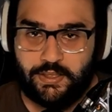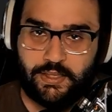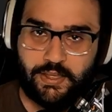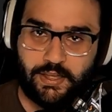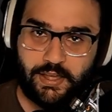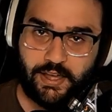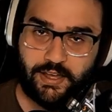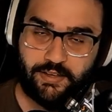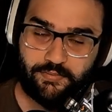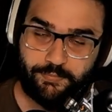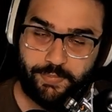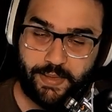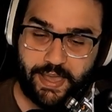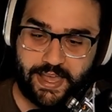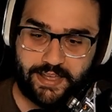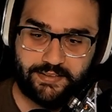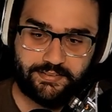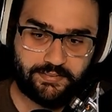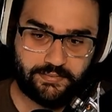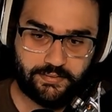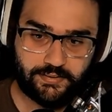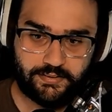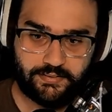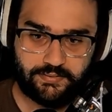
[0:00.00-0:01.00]
of
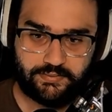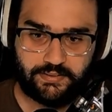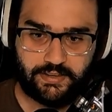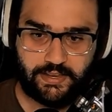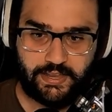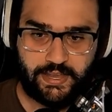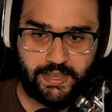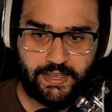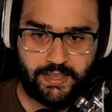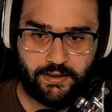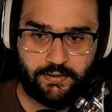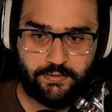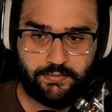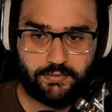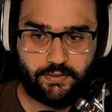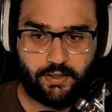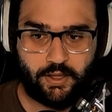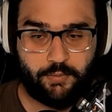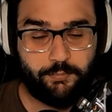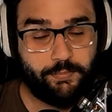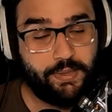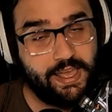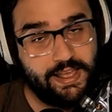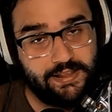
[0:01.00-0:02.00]
Basilisk, and
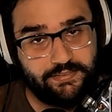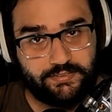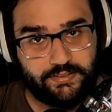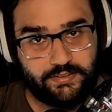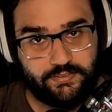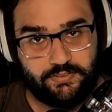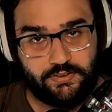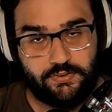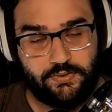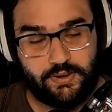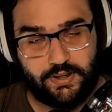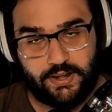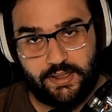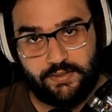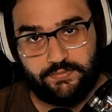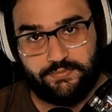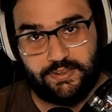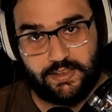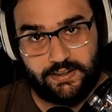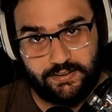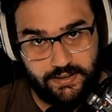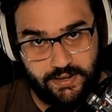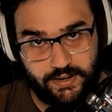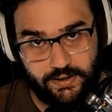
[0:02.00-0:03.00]
on Basilisk you can have
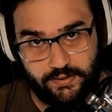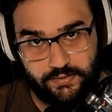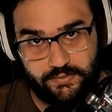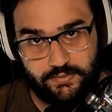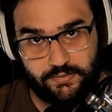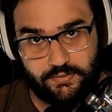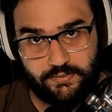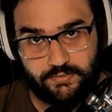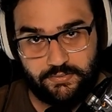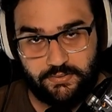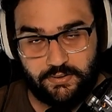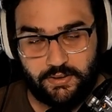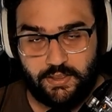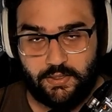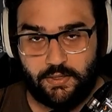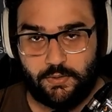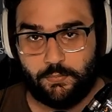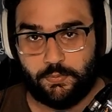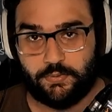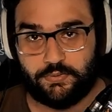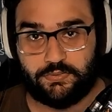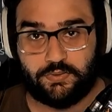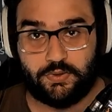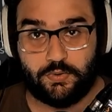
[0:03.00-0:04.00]
10 characters
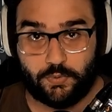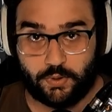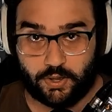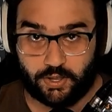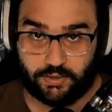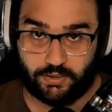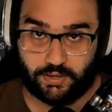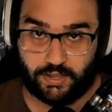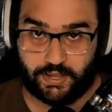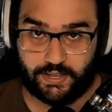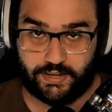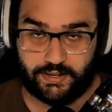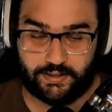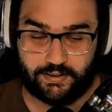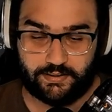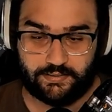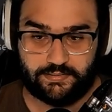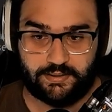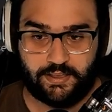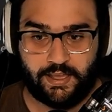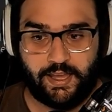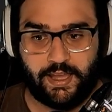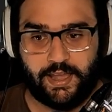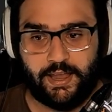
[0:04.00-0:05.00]
with 2 online at a
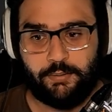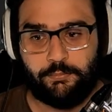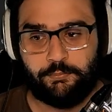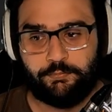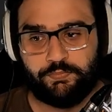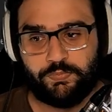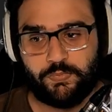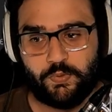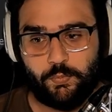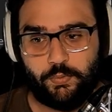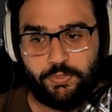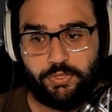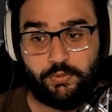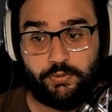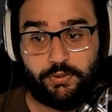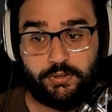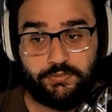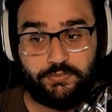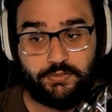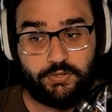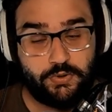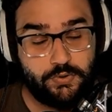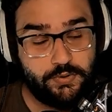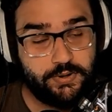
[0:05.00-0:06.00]
time. With only
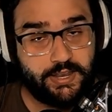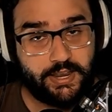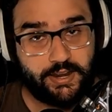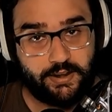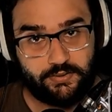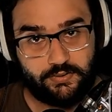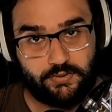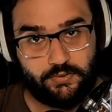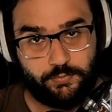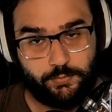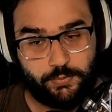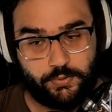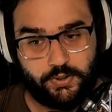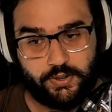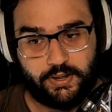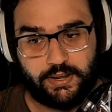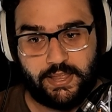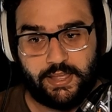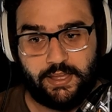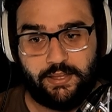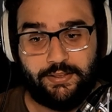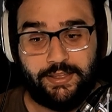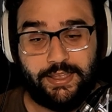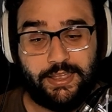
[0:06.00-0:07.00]
2 characters per
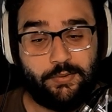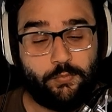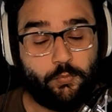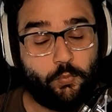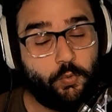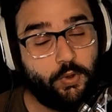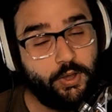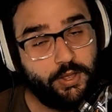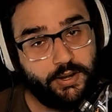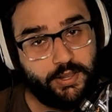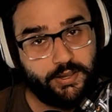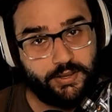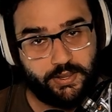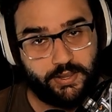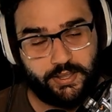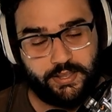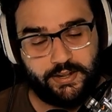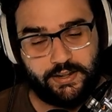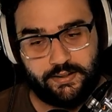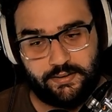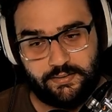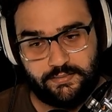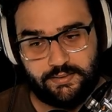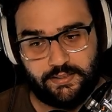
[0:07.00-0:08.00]
account and 1 online
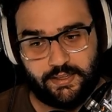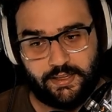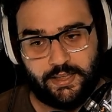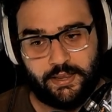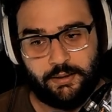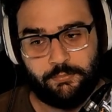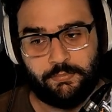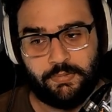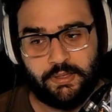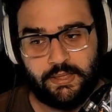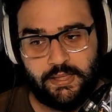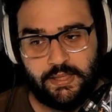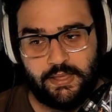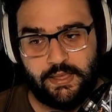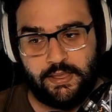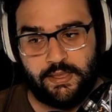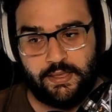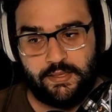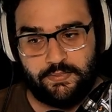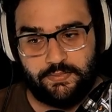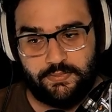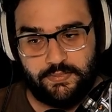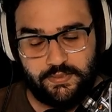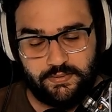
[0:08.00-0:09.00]
at a time,
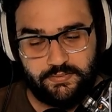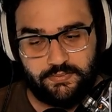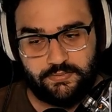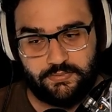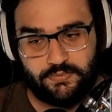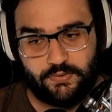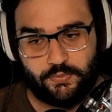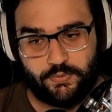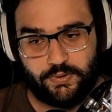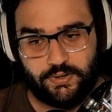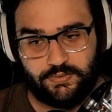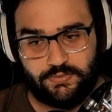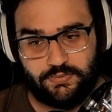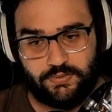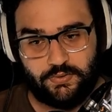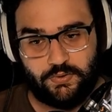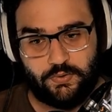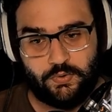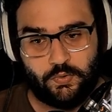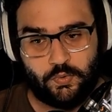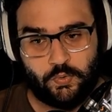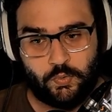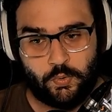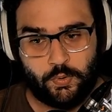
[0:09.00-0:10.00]
this is going
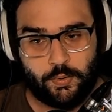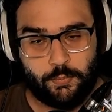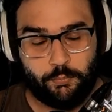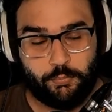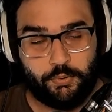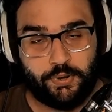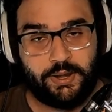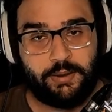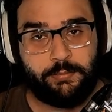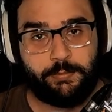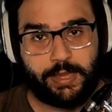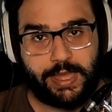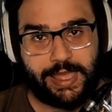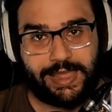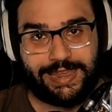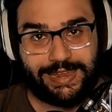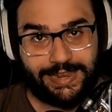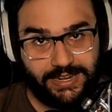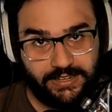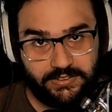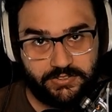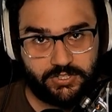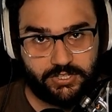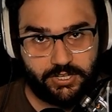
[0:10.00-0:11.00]
to bring back
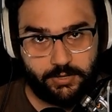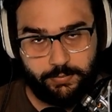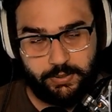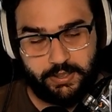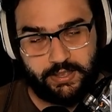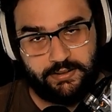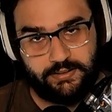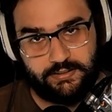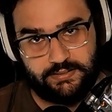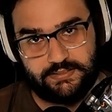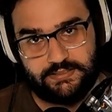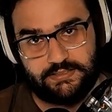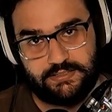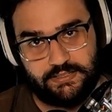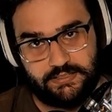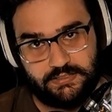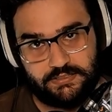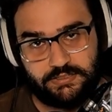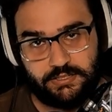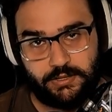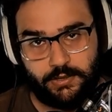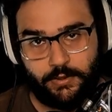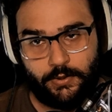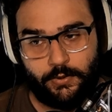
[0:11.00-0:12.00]
interdependency,
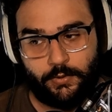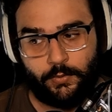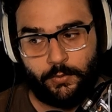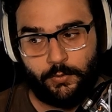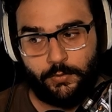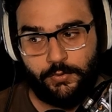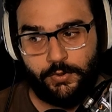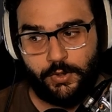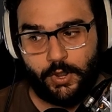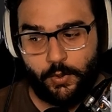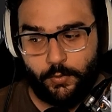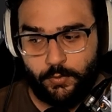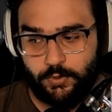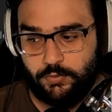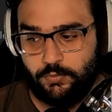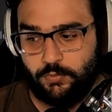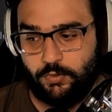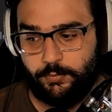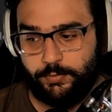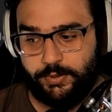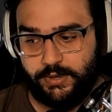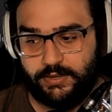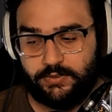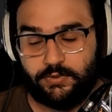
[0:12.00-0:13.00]
so no one
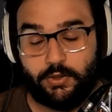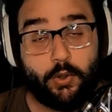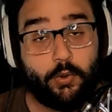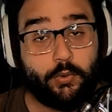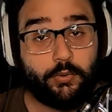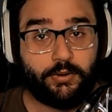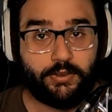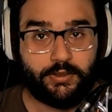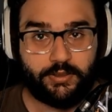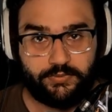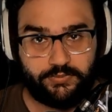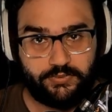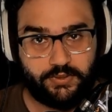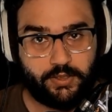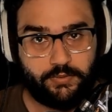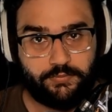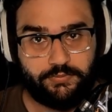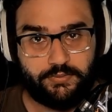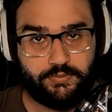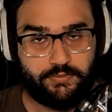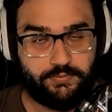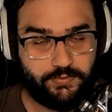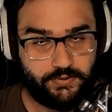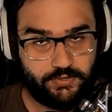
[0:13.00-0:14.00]
will be totally
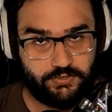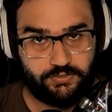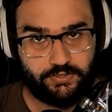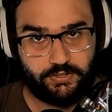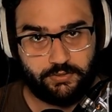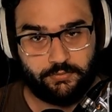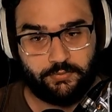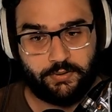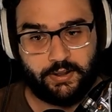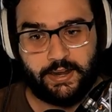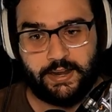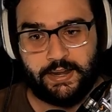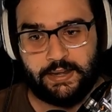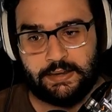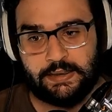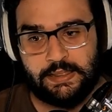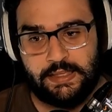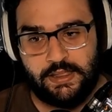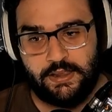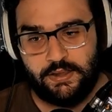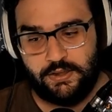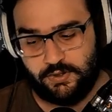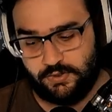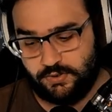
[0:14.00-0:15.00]
self-sufficient, right?
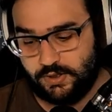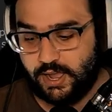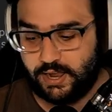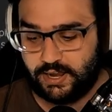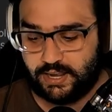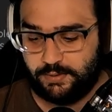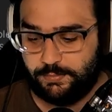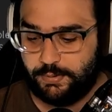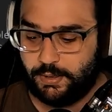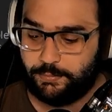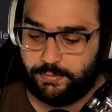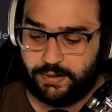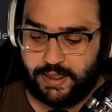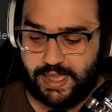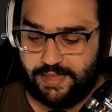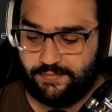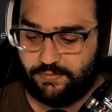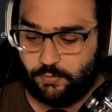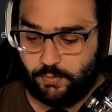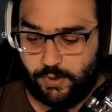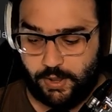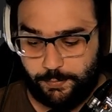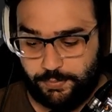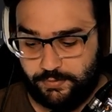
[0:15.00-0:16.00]
You're not going to be able to have
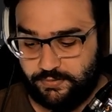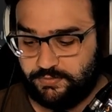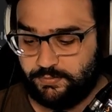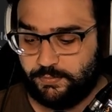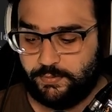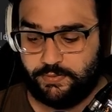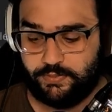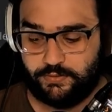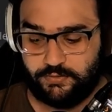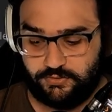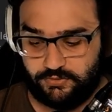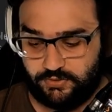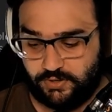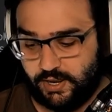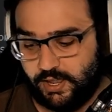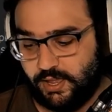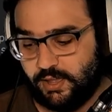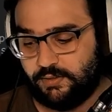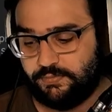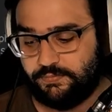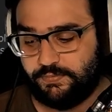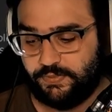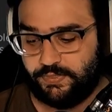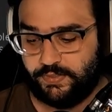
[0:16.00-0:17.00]
a weaponsmith, a
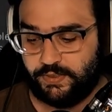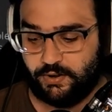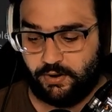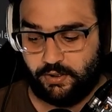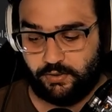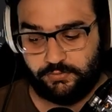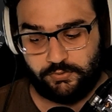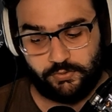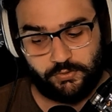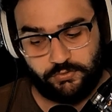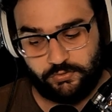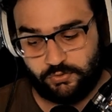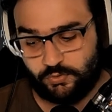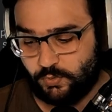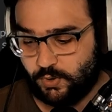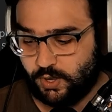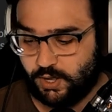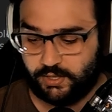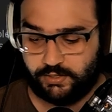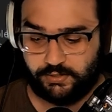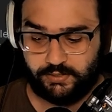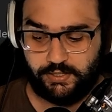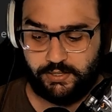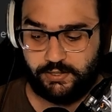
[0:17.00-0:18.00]
chef, and then also a
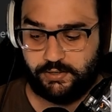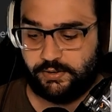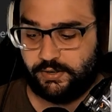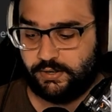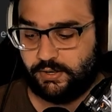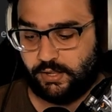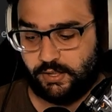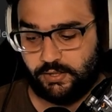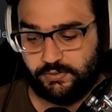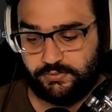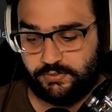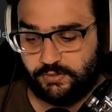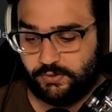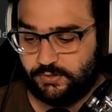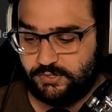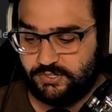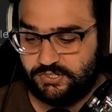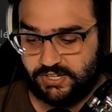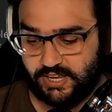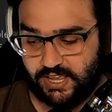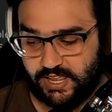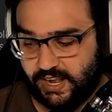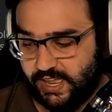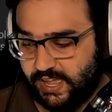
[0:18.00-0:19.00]
squad leader, and also a
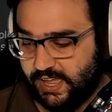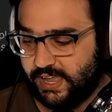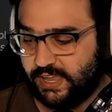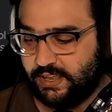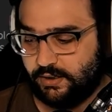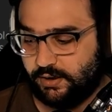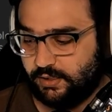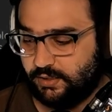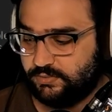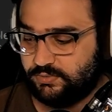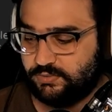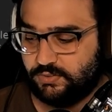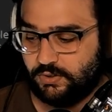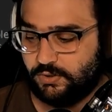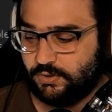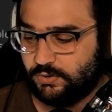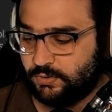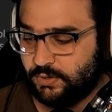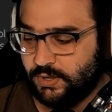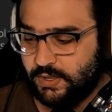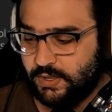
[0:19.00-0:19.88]
Jedi, and also,